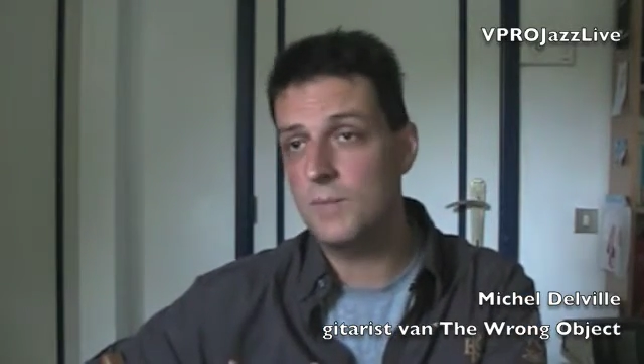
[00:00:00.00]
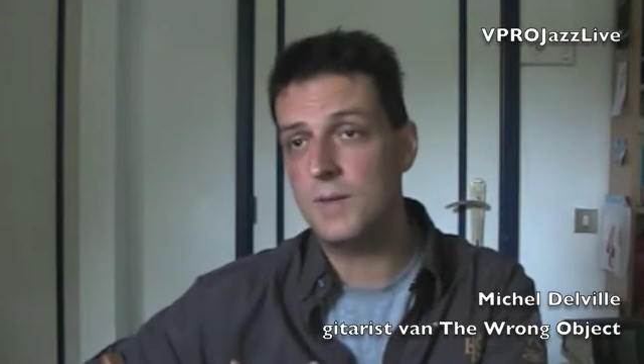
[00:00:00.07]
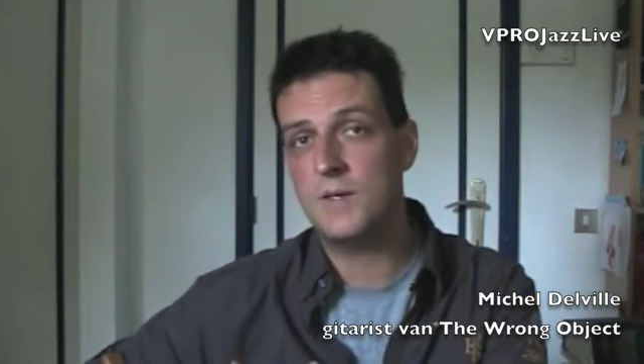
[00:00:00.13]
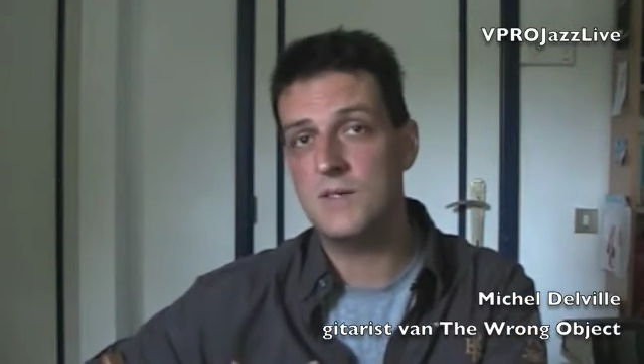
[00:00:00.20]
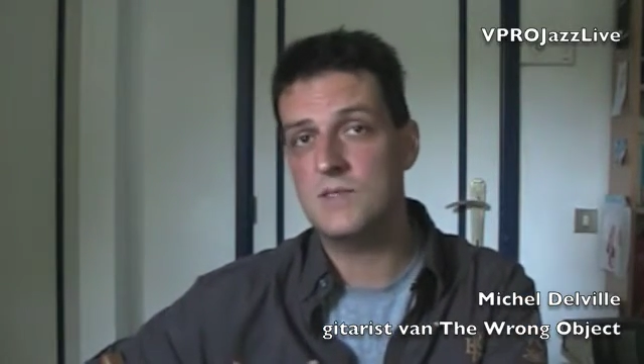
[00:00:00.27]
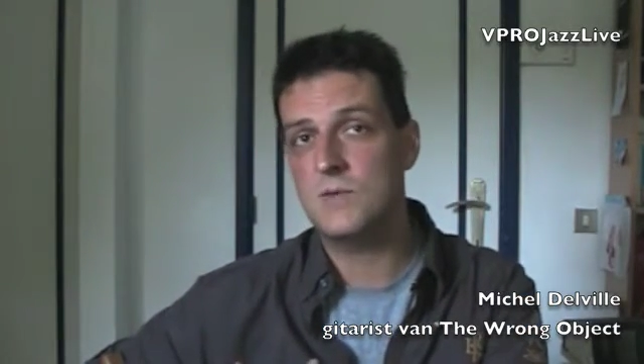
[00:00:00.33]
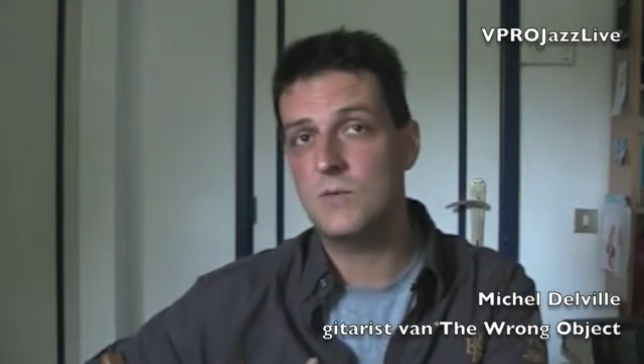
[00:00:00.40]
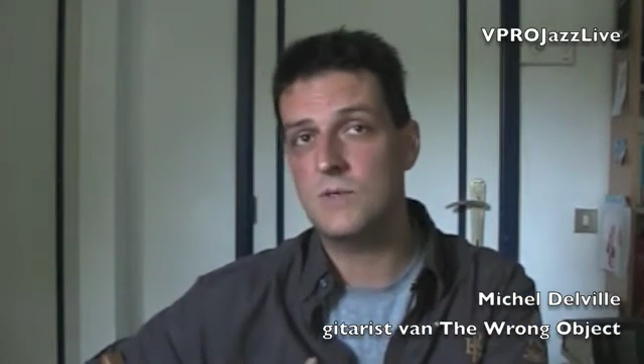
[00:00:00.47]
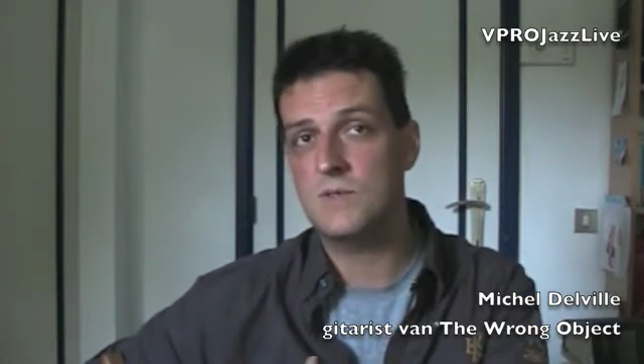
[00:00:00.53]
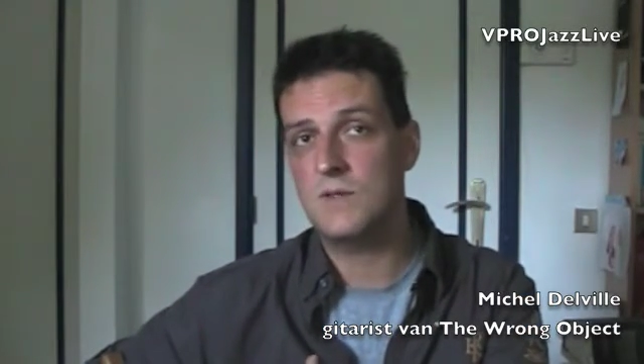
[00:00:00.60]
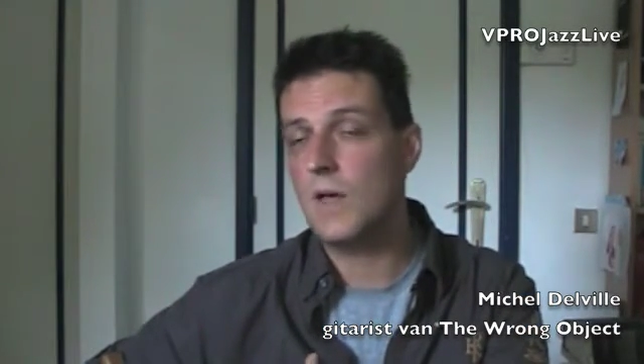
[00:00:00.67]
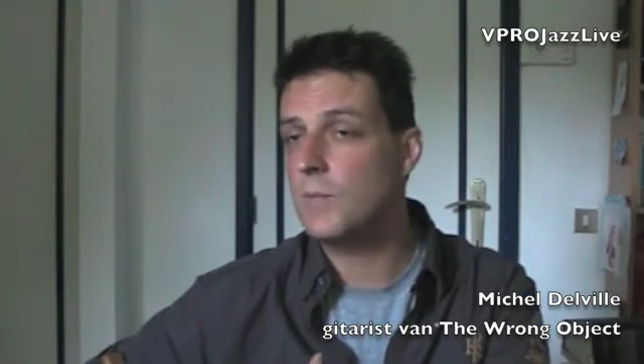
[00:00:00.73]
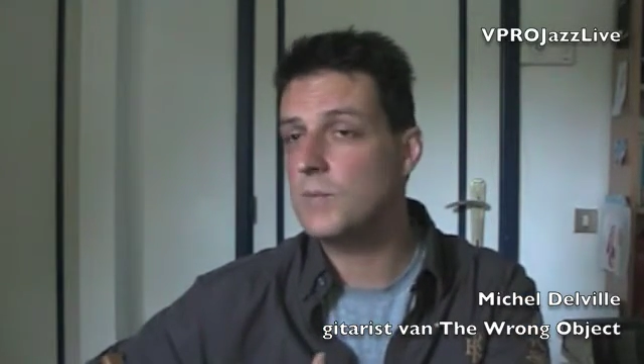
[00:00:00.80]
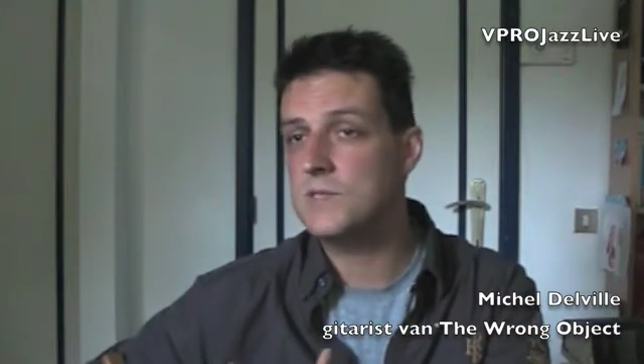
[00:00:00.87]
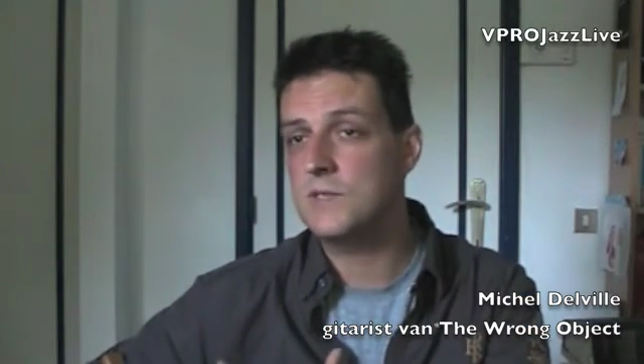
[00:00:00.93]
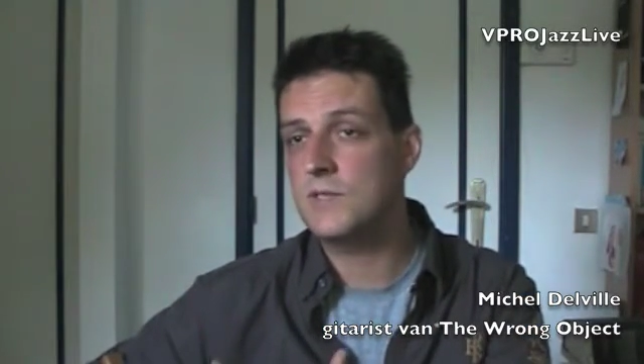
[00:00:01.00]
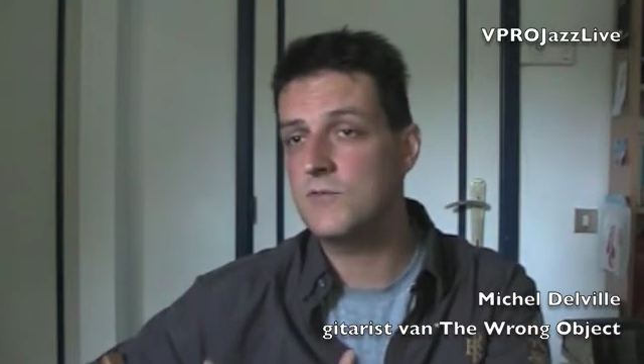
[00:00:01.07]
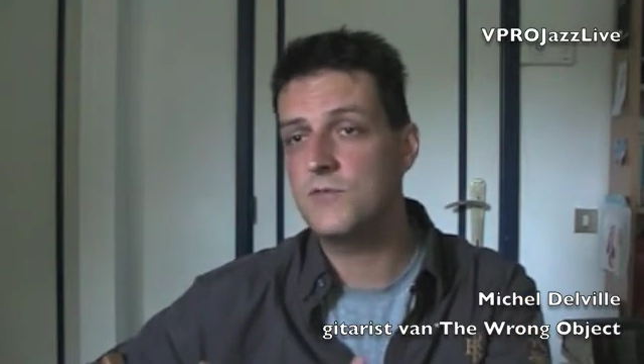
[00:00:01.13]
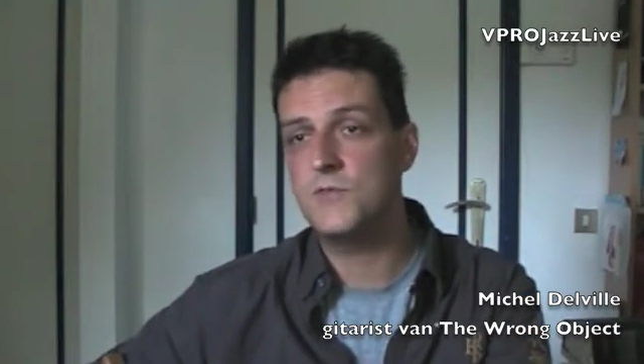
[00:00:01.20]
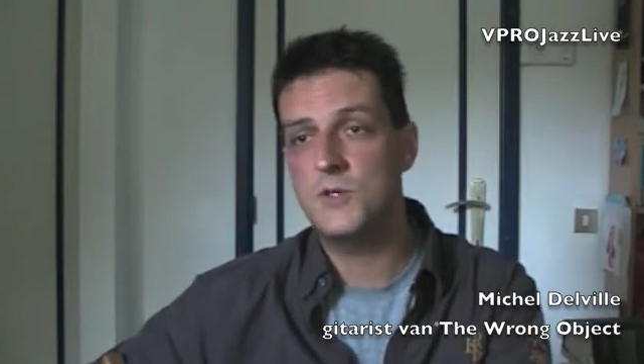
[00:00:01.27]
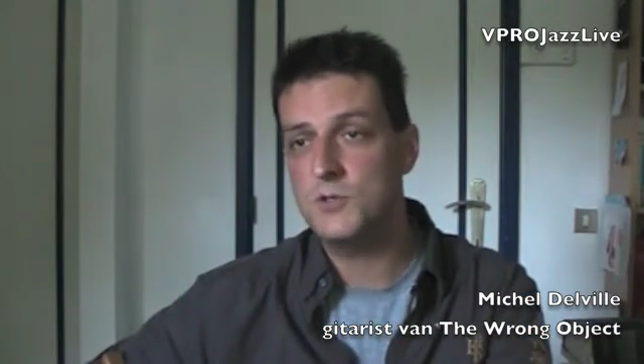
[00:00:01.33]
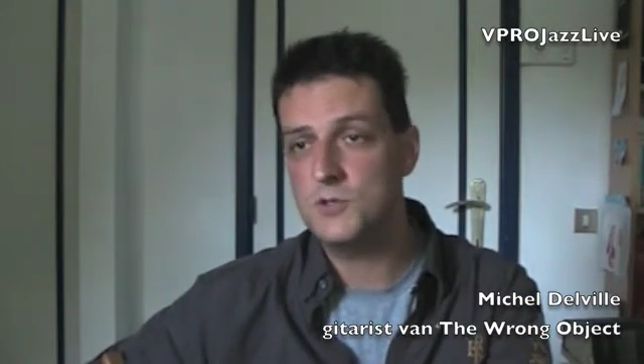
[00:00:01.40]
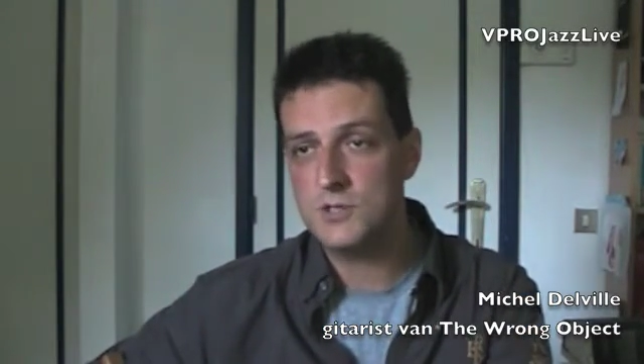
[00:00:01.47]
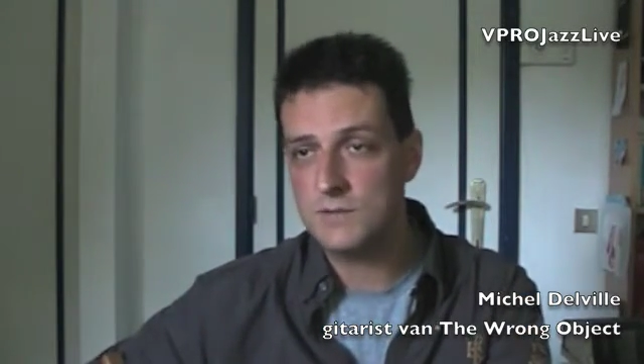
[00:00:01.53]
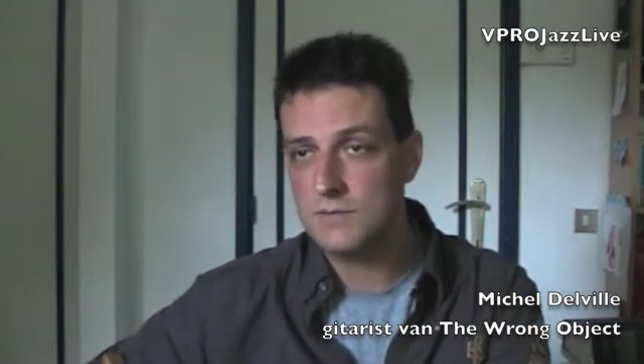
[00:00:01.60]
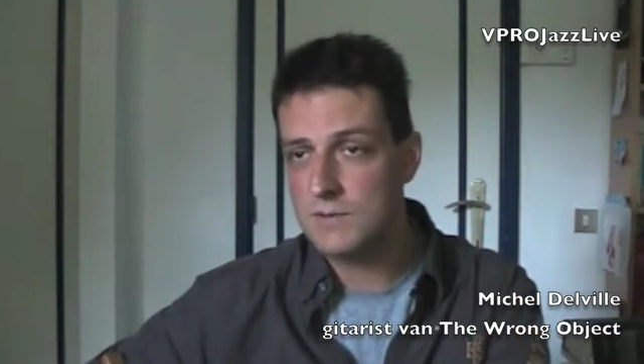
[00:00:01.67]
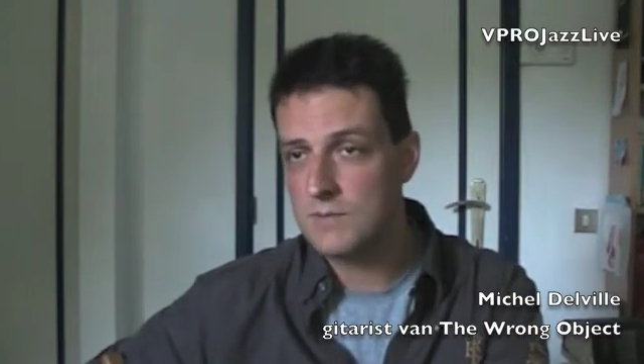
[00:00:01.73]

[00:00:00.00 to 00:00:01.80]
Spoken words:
because it was the opposite of fusion.